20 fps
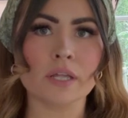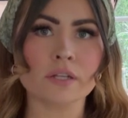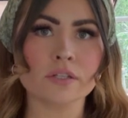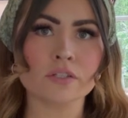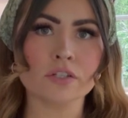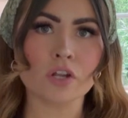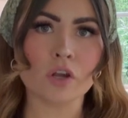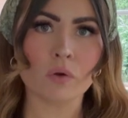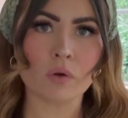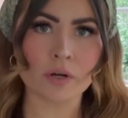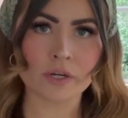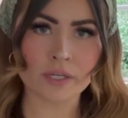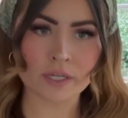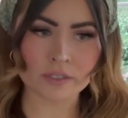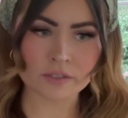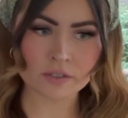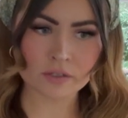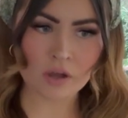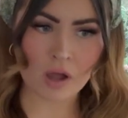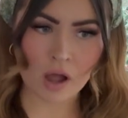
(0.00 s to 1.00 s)
us know our
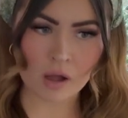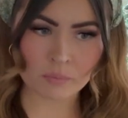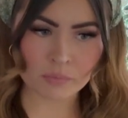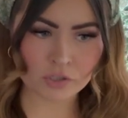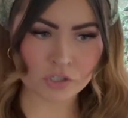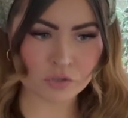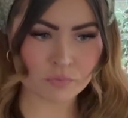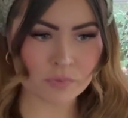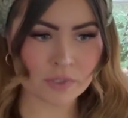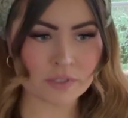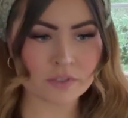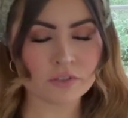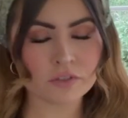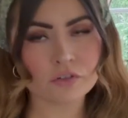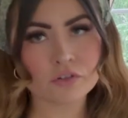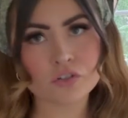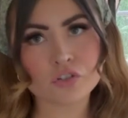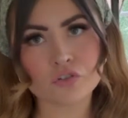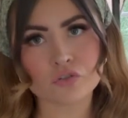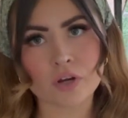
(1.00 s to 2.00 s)
kids' accomplishments,
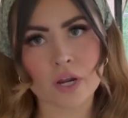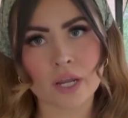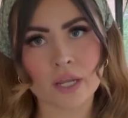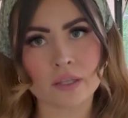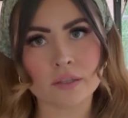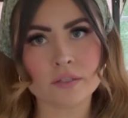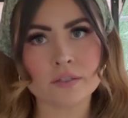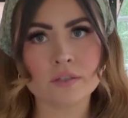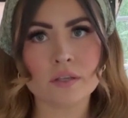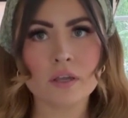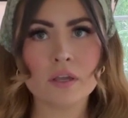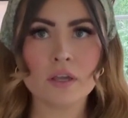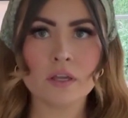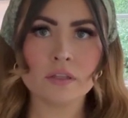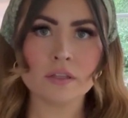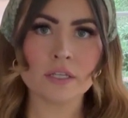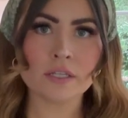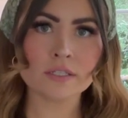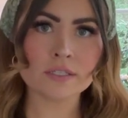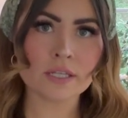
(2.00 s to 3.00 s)
their strengths,
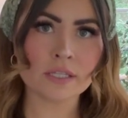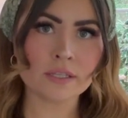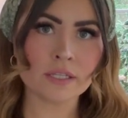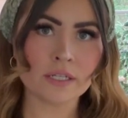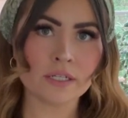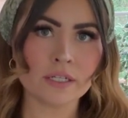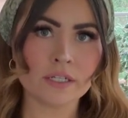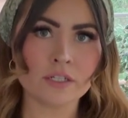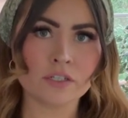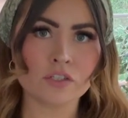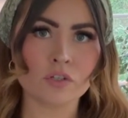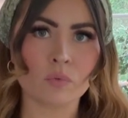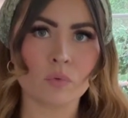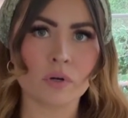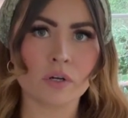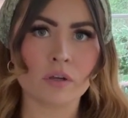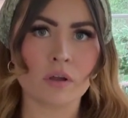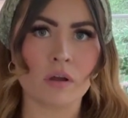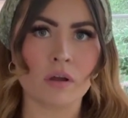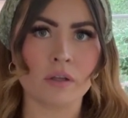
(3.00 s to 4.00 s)
things that they needed to
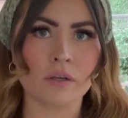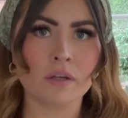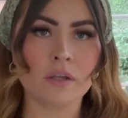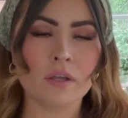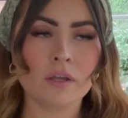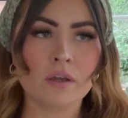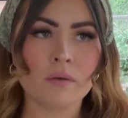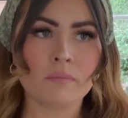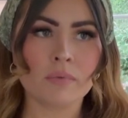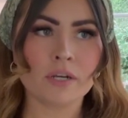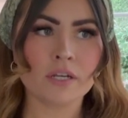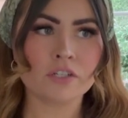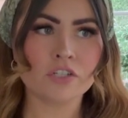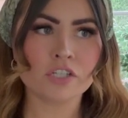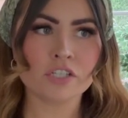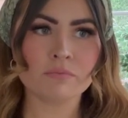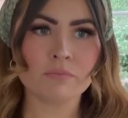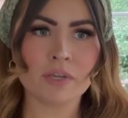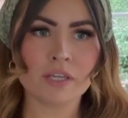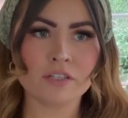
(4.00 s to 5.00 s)
work on. But it
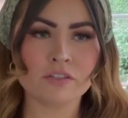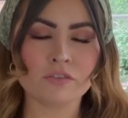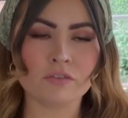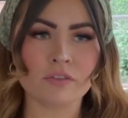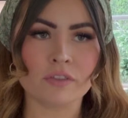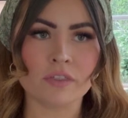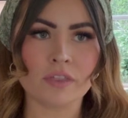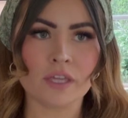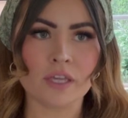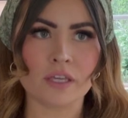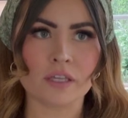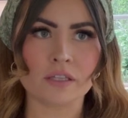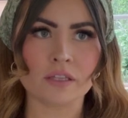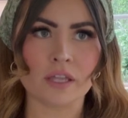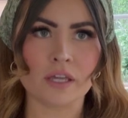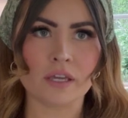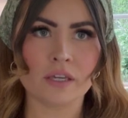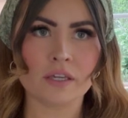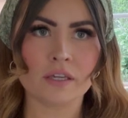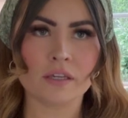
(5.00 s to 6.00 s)
just makes you think,
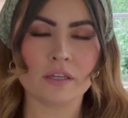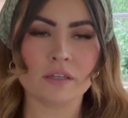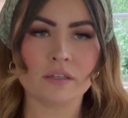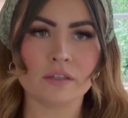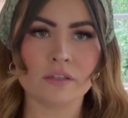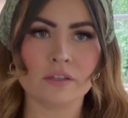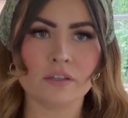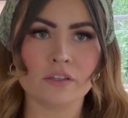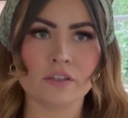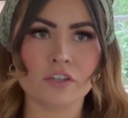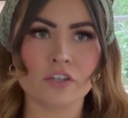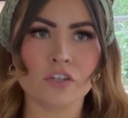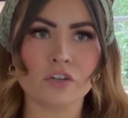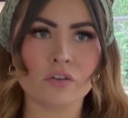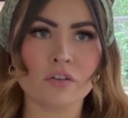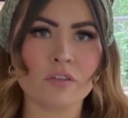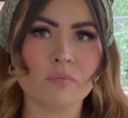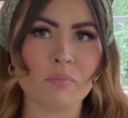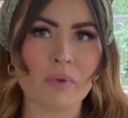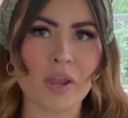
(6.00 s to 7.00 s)
like,
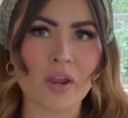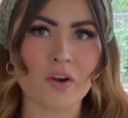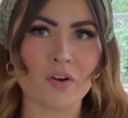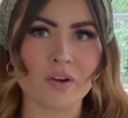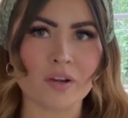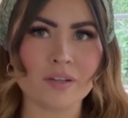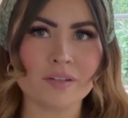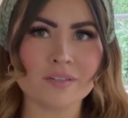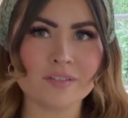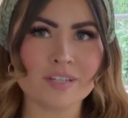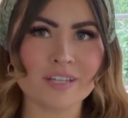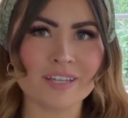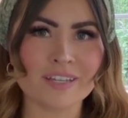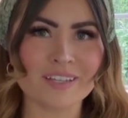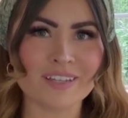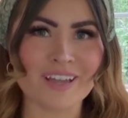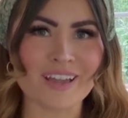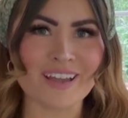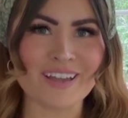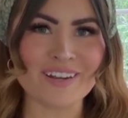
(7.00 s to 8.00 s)
you're the parent
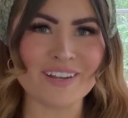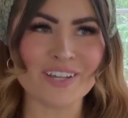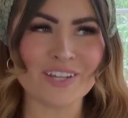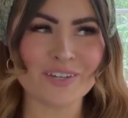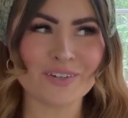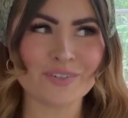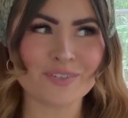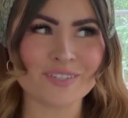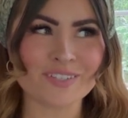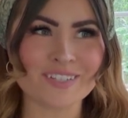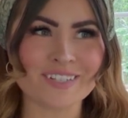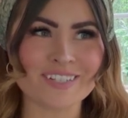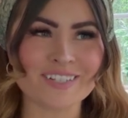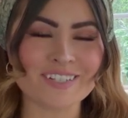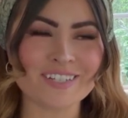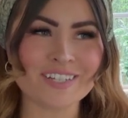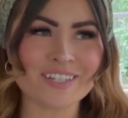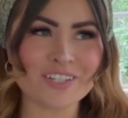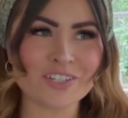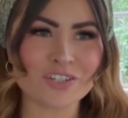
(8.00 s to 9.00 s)
and here's the
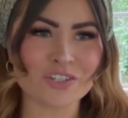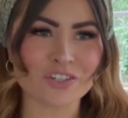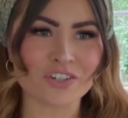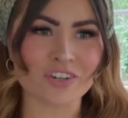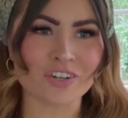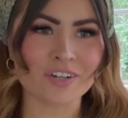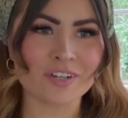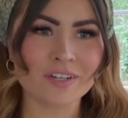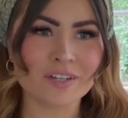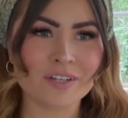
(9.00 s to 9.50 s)
teacher,